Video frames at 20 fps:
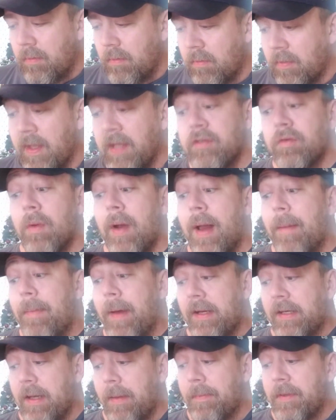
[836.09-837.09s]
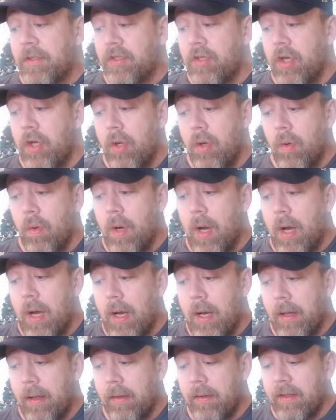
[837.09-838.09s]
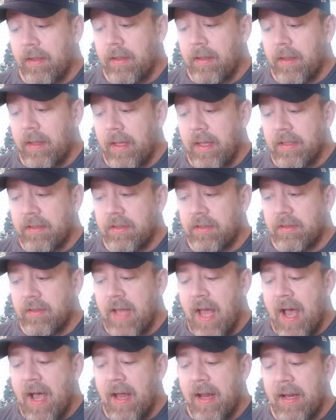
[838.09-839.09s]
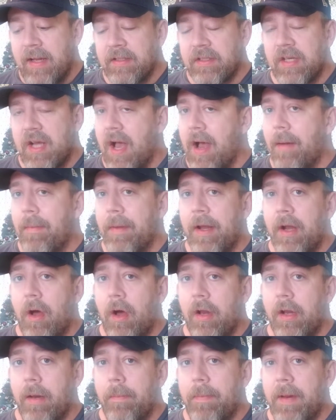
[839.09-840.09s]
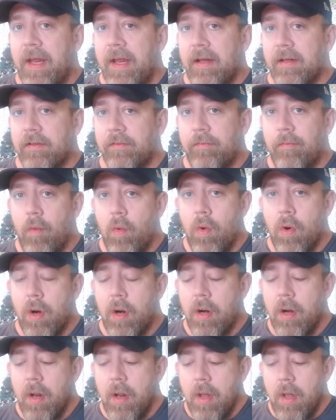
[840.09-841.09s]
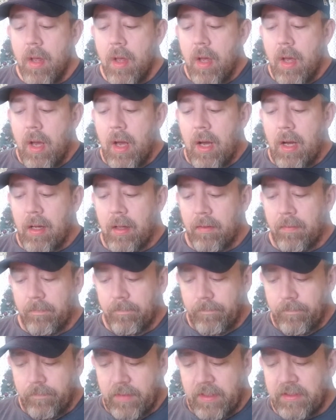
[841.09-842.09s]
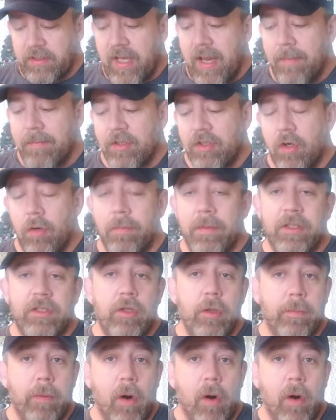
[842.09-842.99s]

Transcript: this one I picked up. It's new. It's not as common on the PS4. This game is going to be super